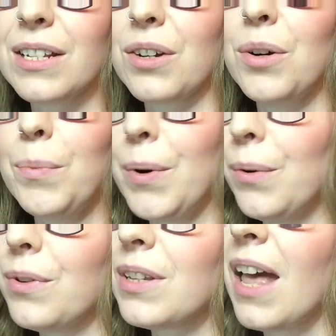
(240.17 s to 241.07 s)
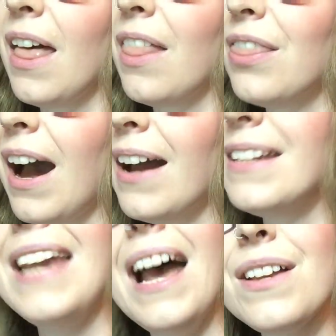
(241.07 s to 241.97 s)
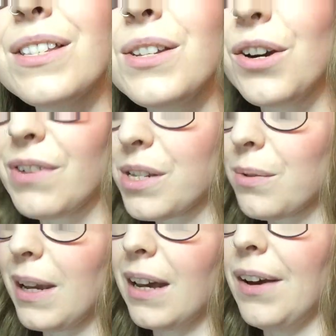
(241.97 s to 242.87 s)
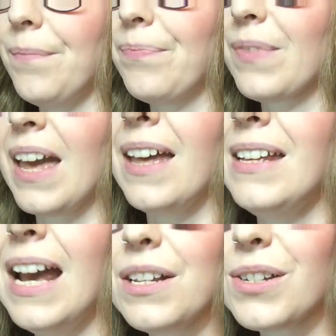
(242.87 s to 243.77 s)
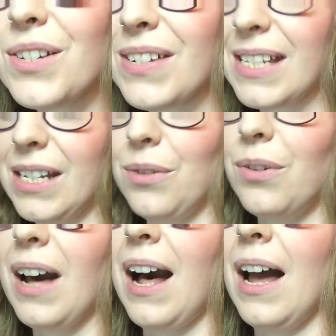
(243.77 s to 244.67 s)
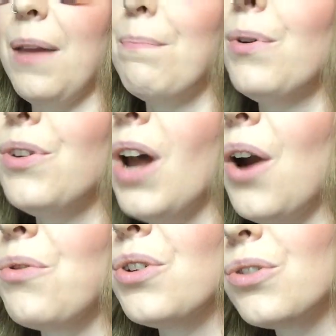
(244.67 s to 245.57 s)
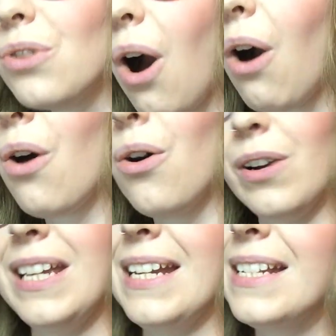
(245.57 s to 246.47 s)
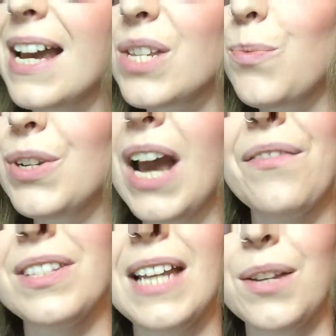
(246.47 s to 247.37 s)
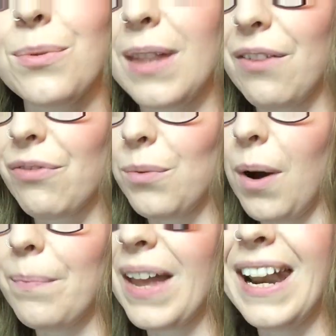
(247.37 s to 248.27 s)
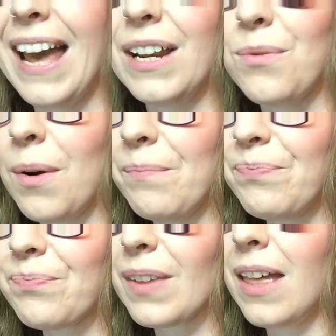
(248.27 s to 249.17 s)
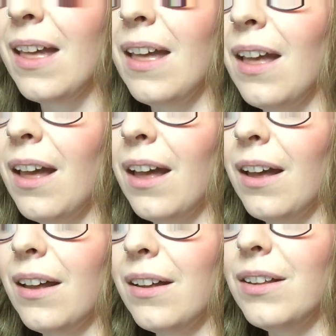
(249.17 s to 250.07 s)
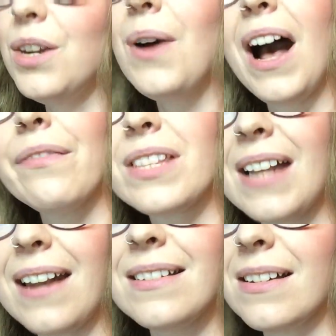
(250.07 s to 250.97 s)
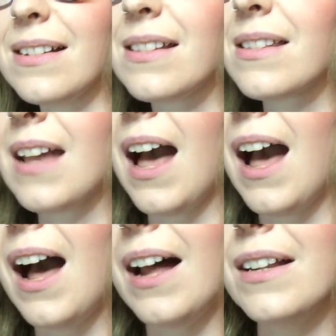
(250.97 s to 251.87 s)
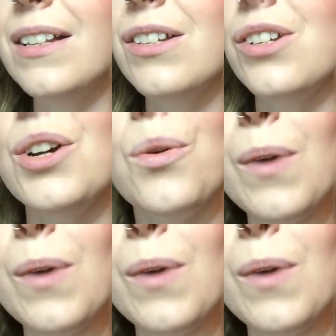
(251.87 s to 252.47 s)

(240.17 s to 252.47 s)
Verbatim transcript: to couples that yes, you're a swinger, yes, you're a single guy, but no, you're not horny and desperate to have sex with everyone and anyone. You have standards and you're